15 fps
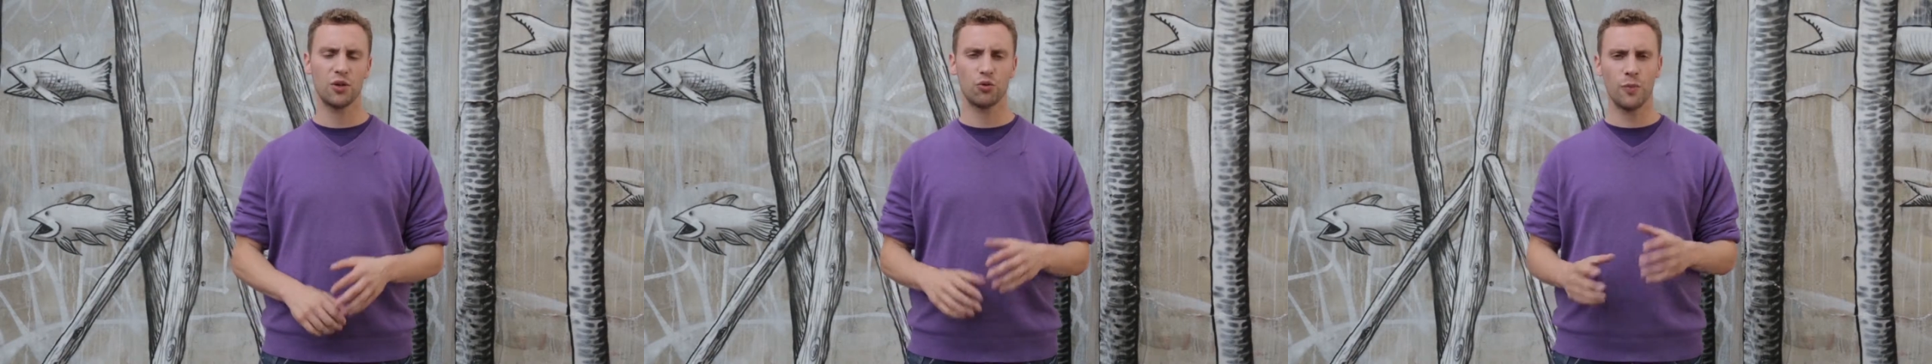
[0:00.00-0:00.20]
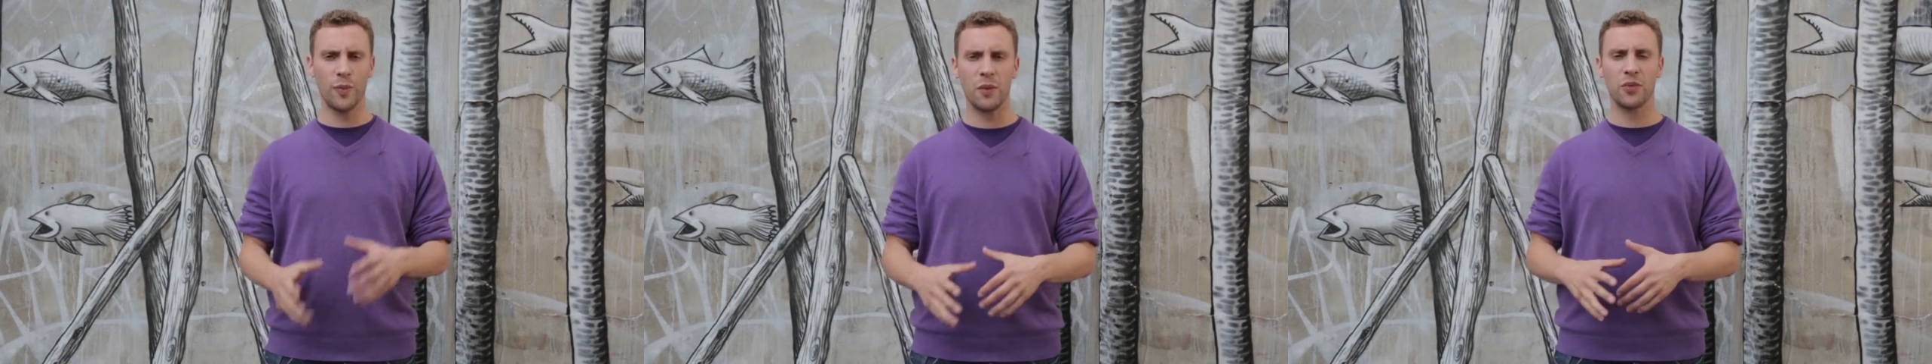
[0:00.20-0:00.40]

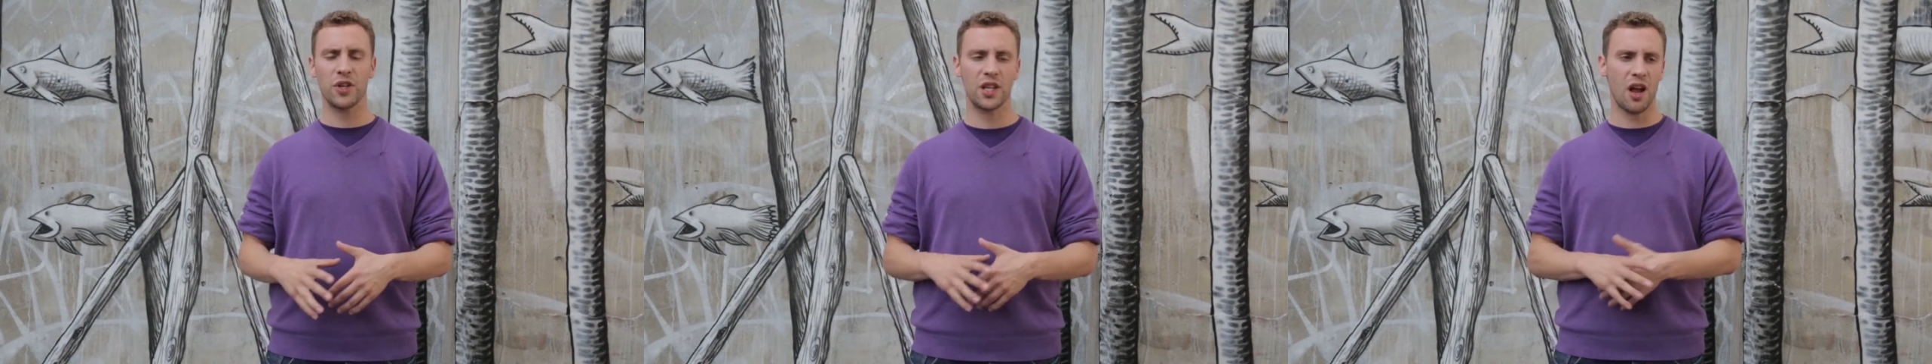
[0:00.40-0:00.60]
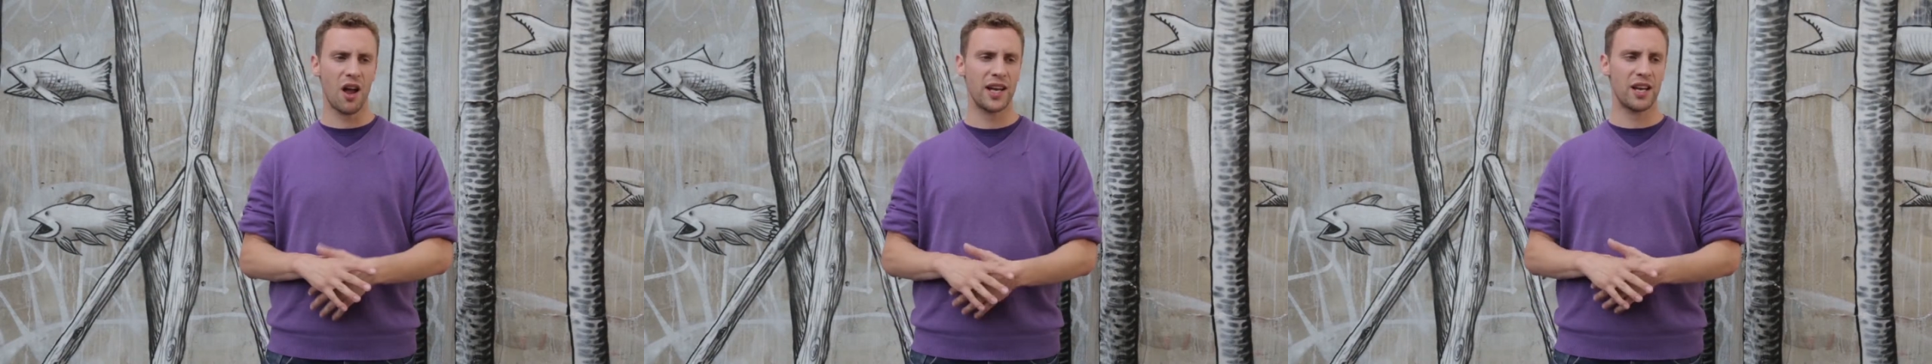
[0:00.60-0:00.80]
Remember,
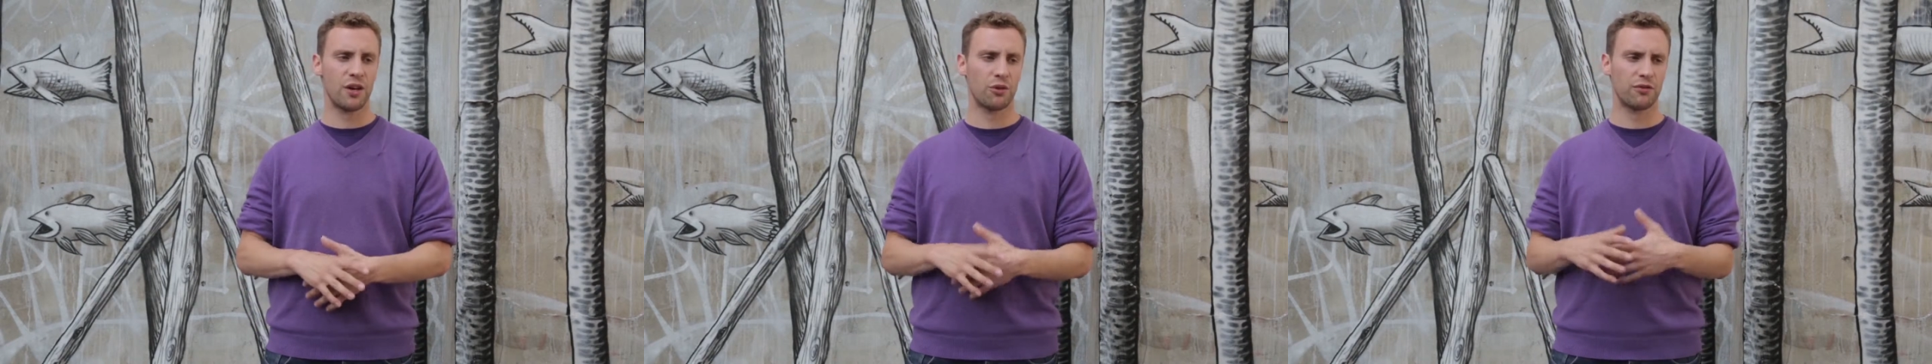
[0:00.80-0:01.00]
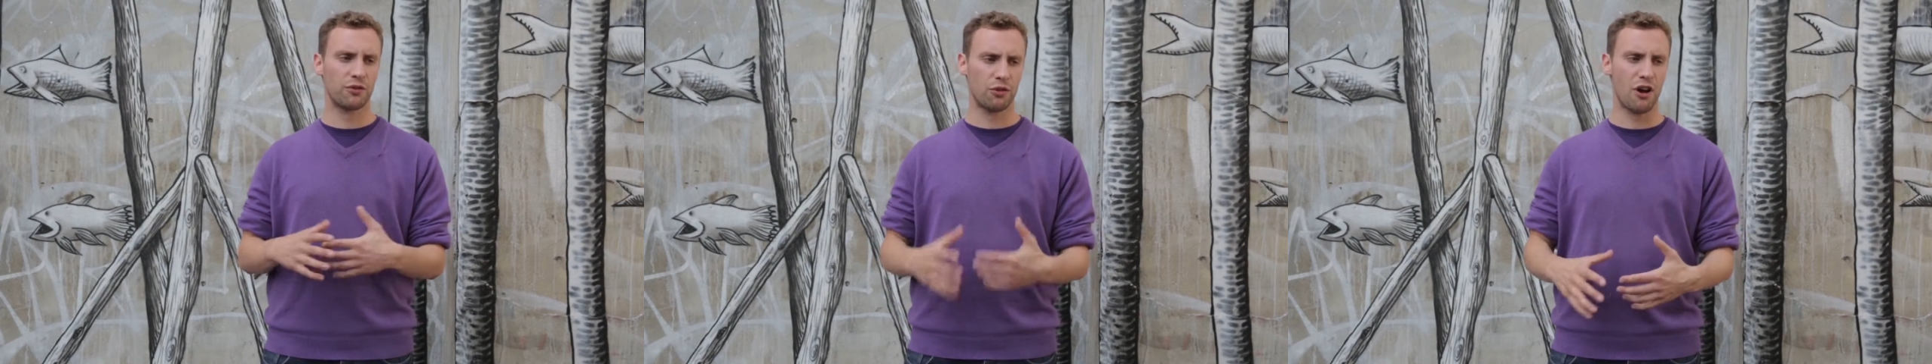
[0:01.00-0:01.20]
the idea
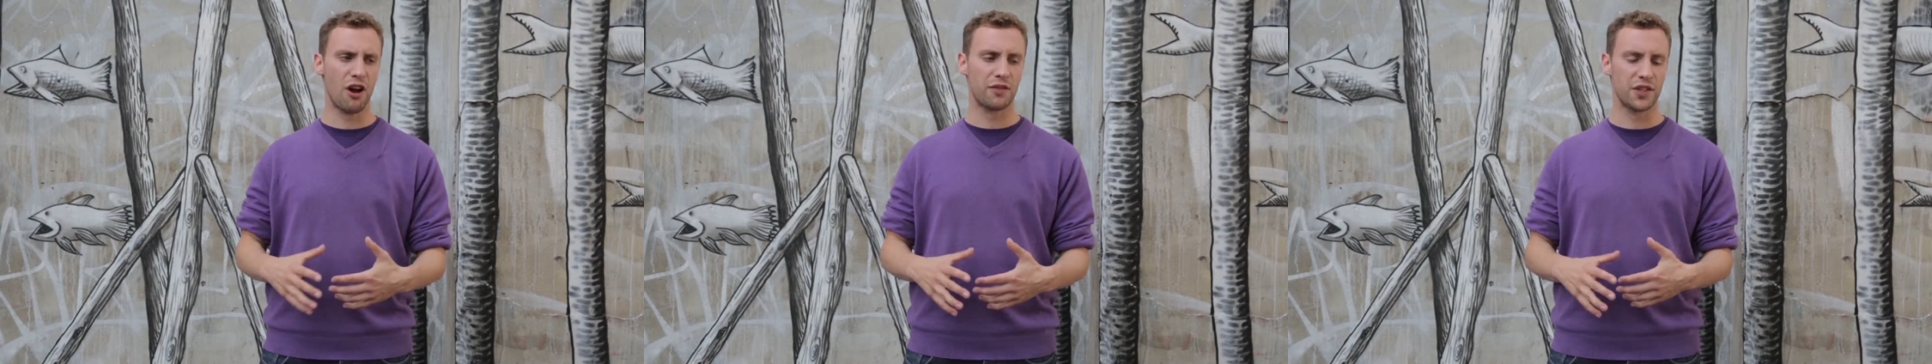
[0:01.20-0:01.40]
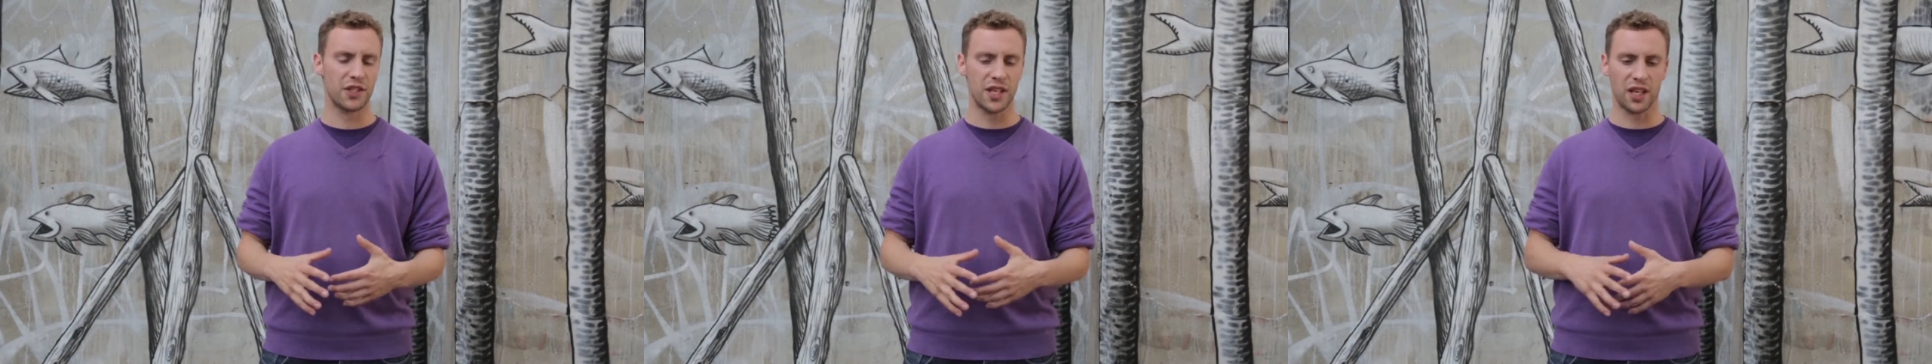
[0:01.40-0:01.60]
of
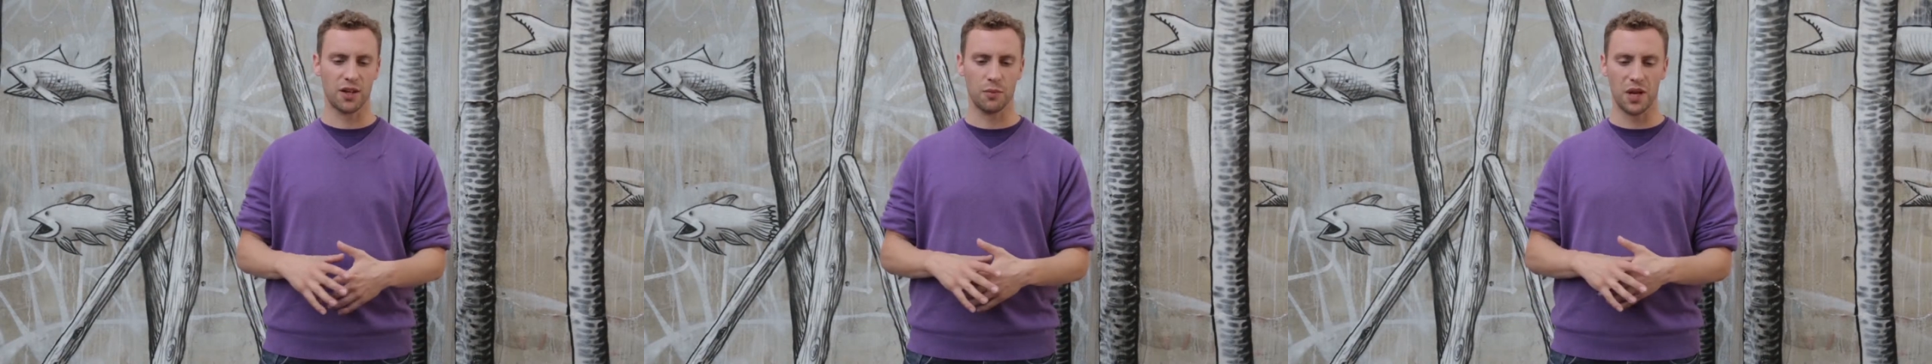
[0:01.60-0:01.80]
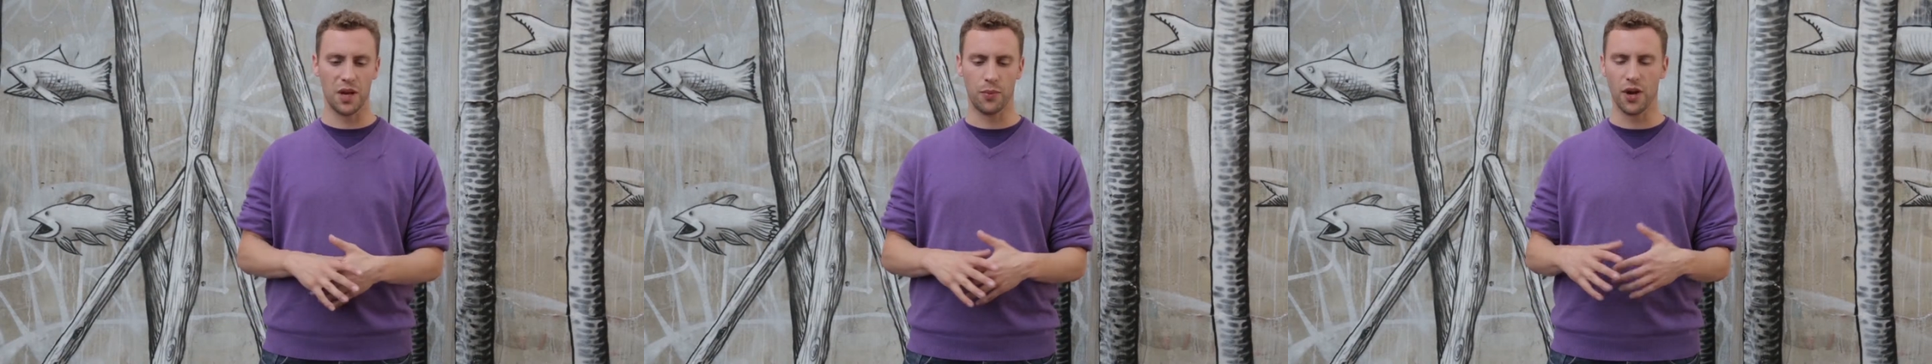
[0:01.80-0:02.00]
craft is it
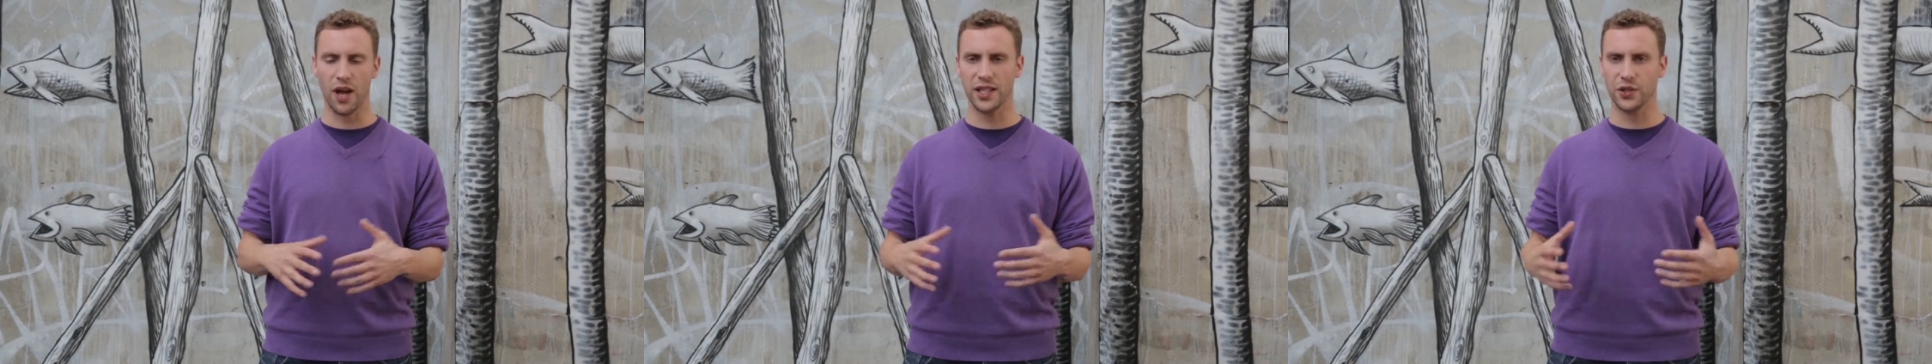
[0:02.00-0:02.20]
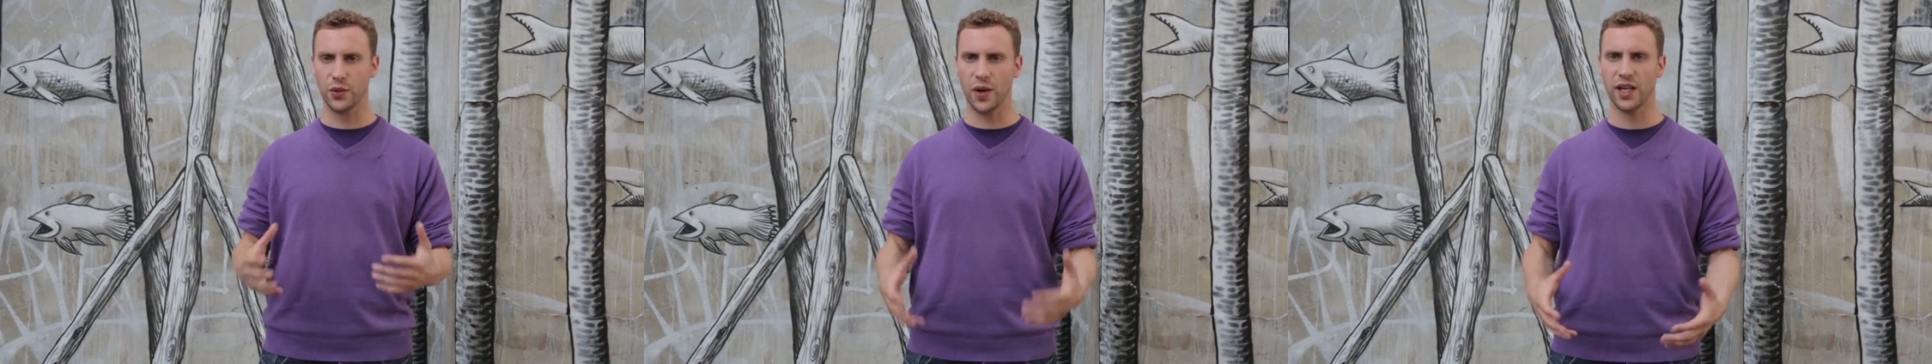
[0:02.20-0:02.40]
can be
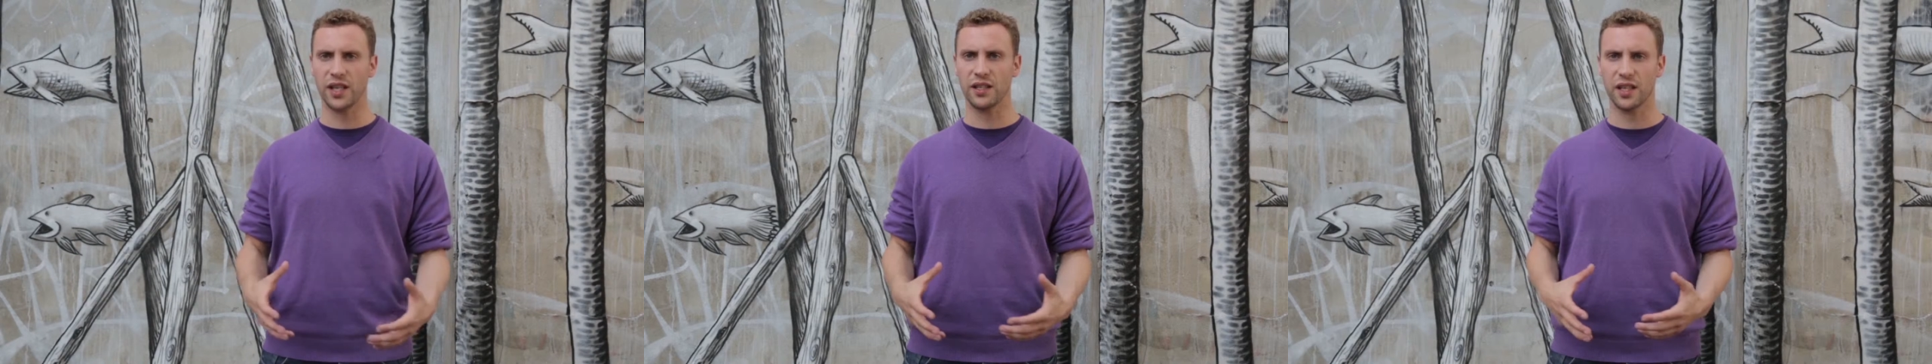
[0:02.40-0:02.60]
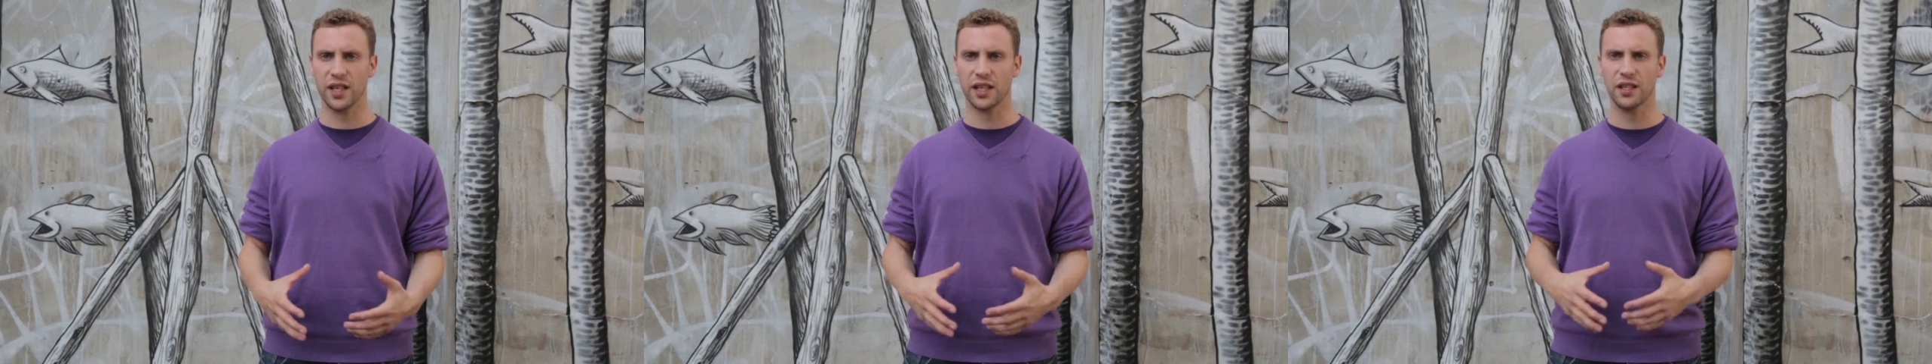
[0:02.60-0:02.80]
applied to
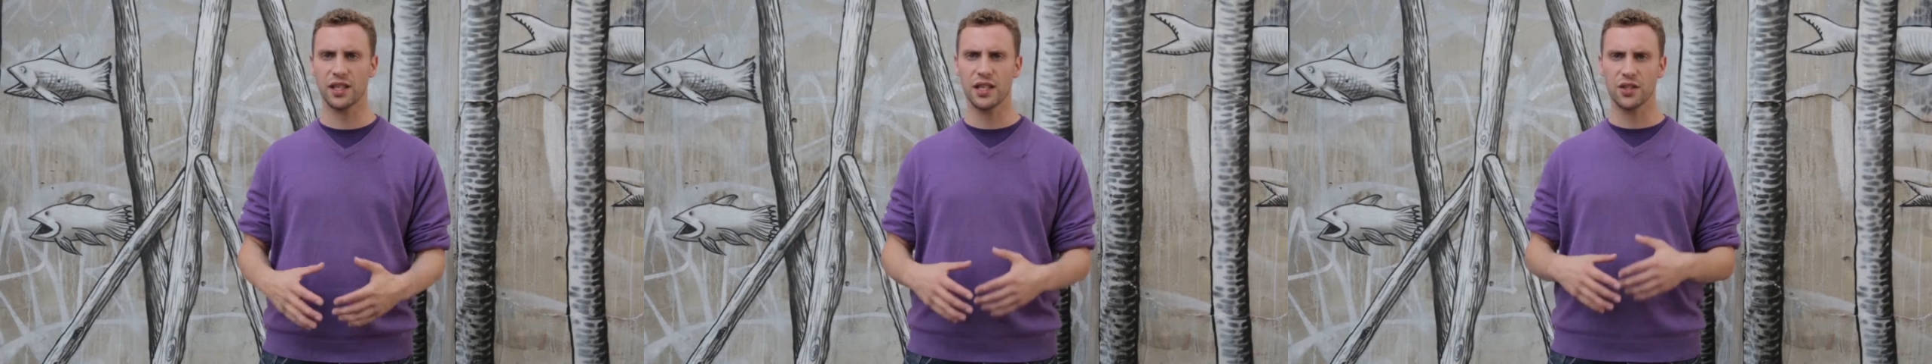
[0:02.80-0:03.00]
anything.